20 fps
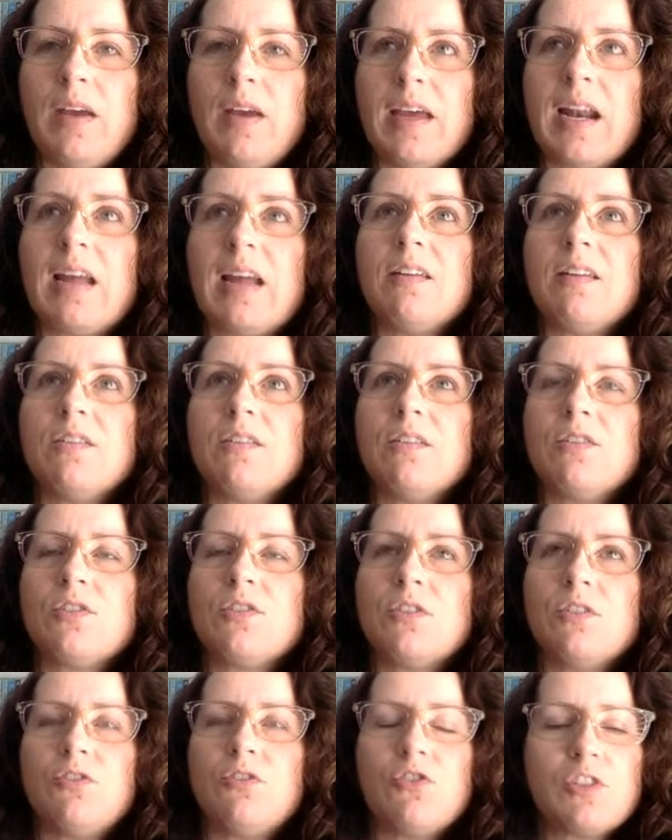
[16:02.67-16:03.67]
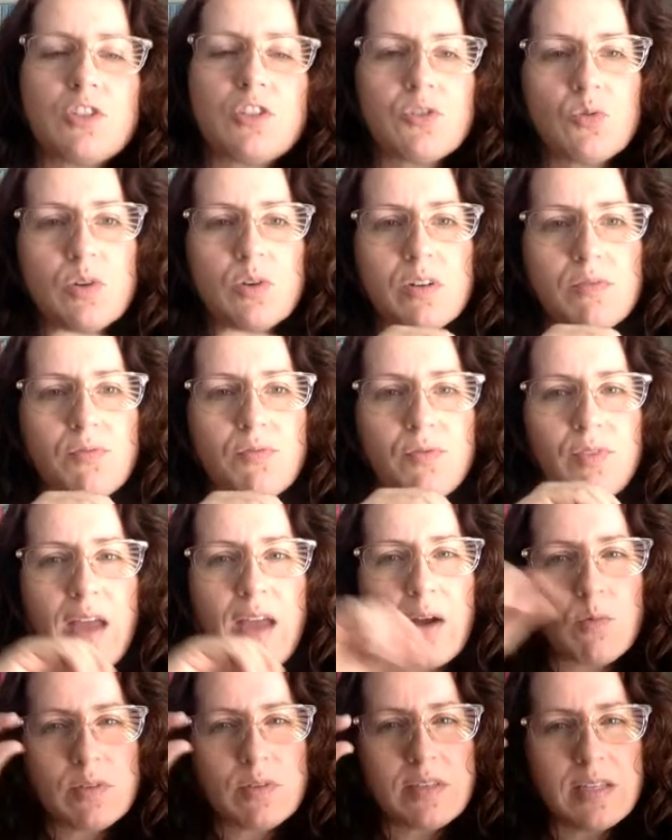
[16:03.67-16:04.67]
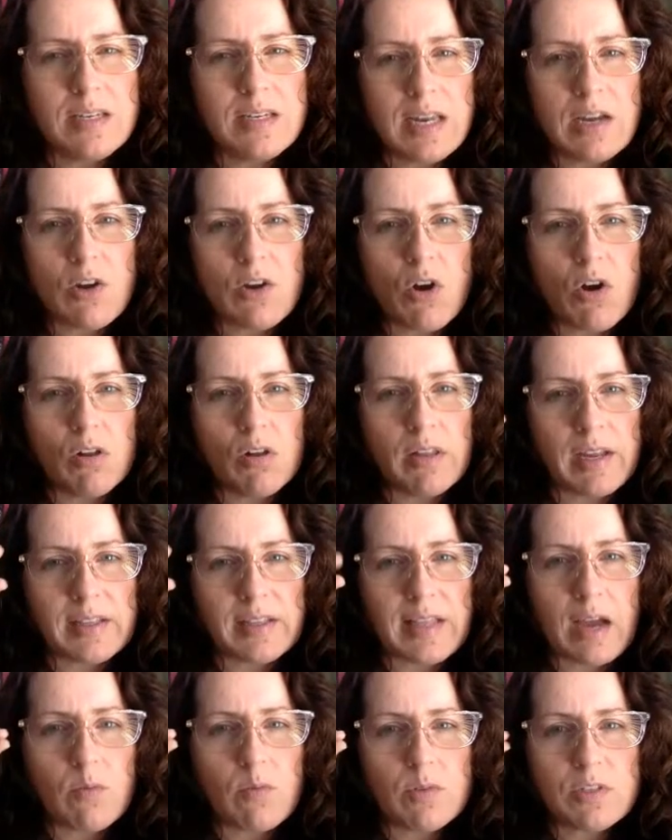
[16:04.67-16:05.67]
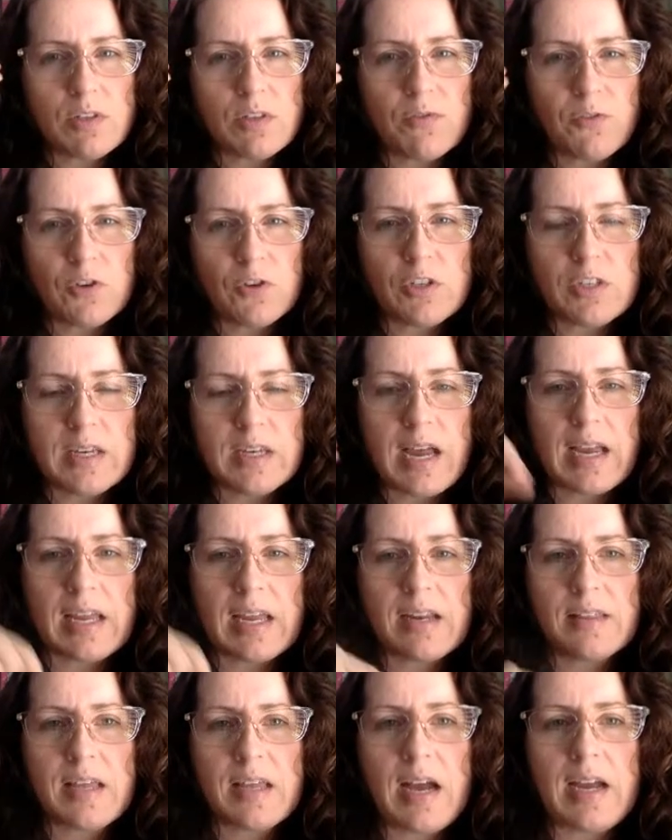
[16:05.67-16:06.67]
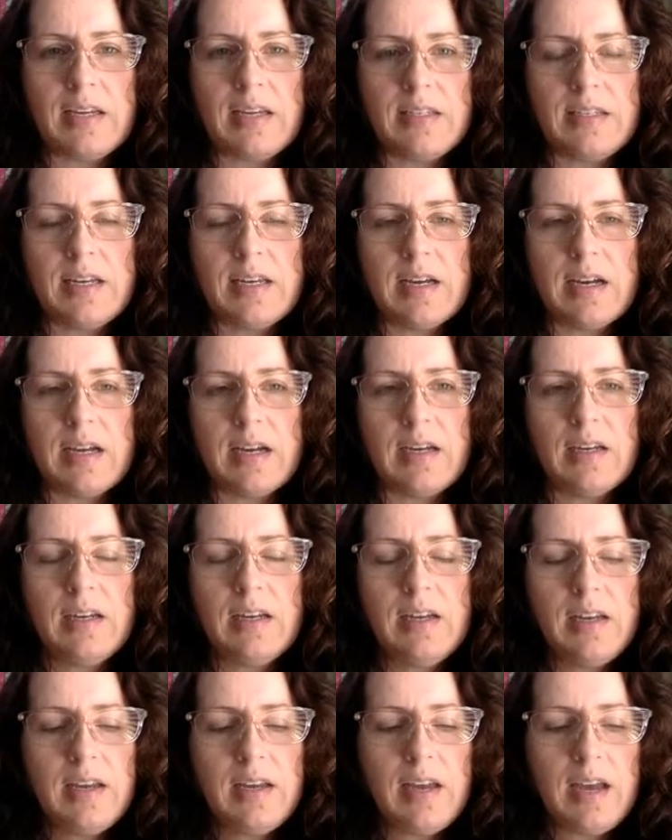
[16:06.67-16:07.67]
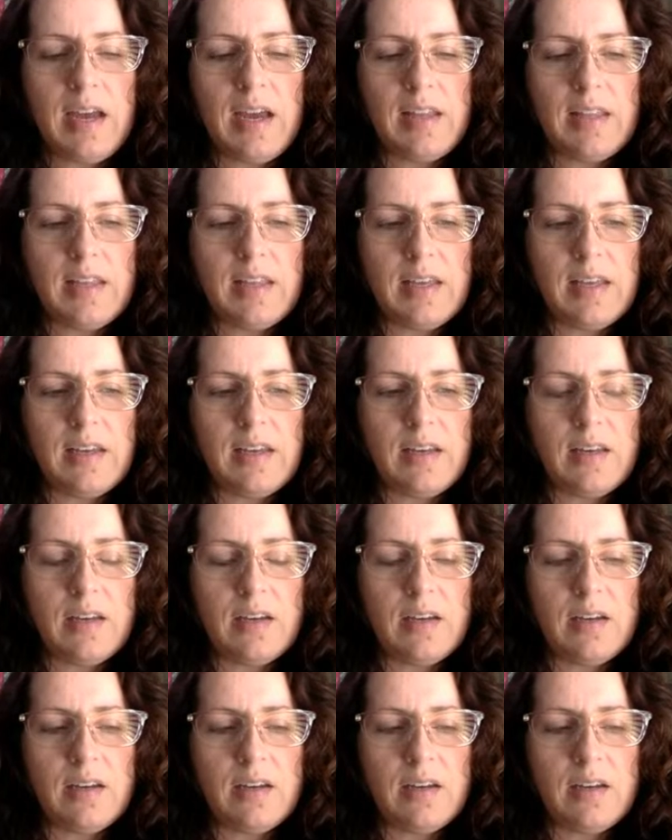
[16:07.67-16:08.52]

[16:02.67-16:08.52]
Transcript: and just sort of, that was the niggle. Like that was the first nugget of the idea. And then,